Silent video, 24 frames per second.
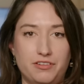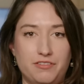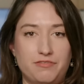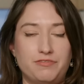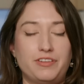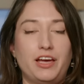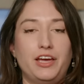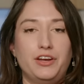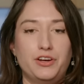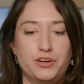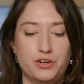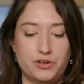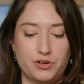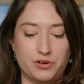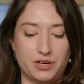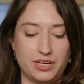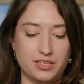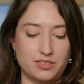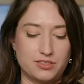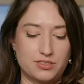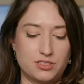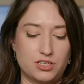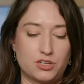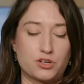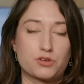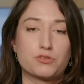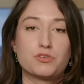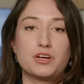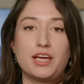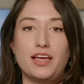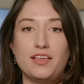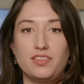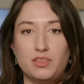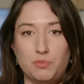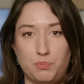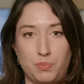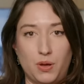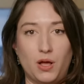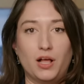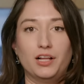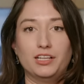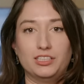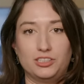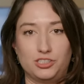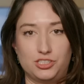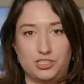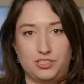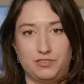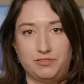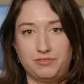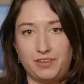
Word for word: and finer grits to create the polished